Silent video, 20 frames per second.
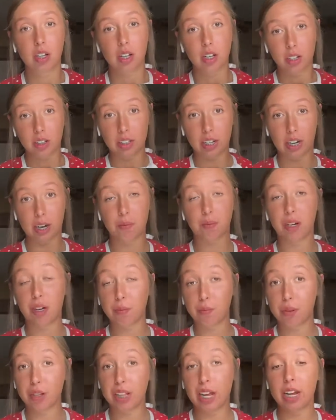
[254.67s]
Then I'm gonna
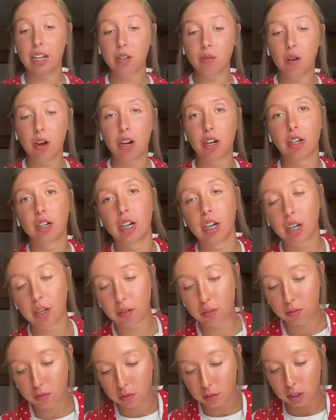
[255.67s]
put that in the water
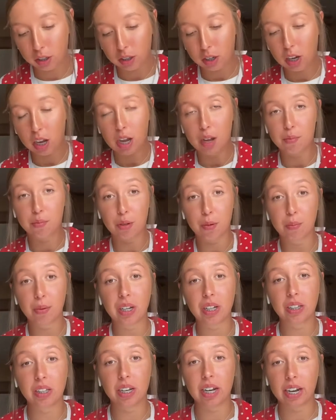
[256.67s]
and
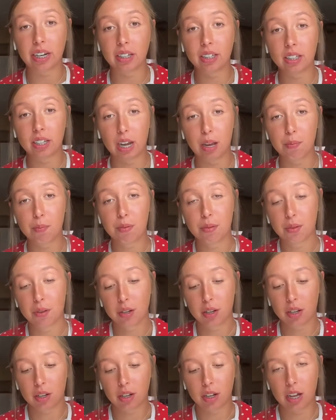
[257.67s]
repeat the next step
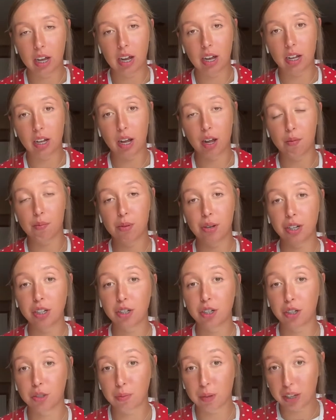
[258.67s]
of putting
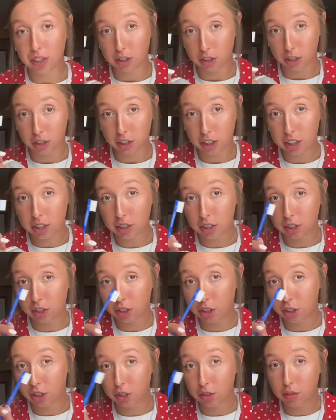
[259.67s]
toothpaste on this
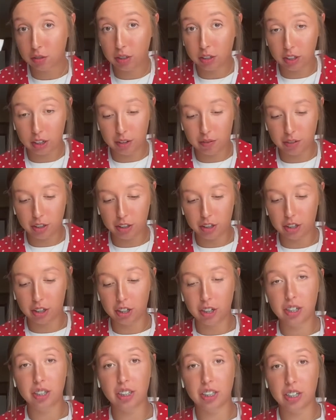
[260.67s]
shoe. If you could
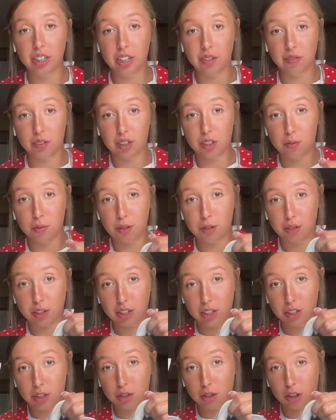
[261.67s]
already see the difference between
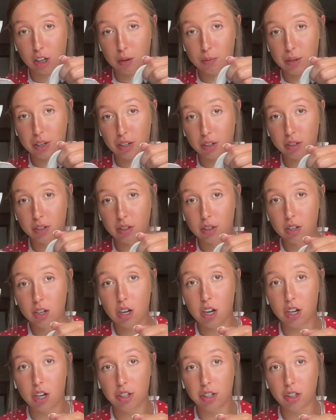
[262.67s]
the scrubbing
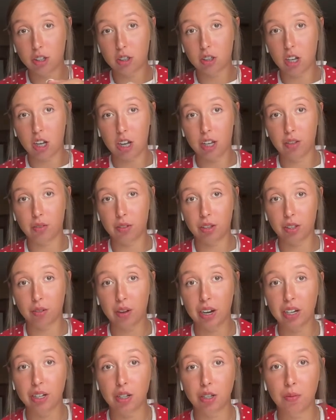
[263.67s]
on the cloth with the
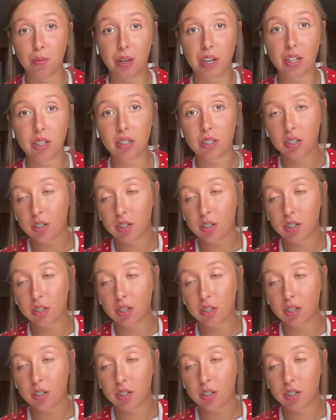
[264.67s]
white toothpaste.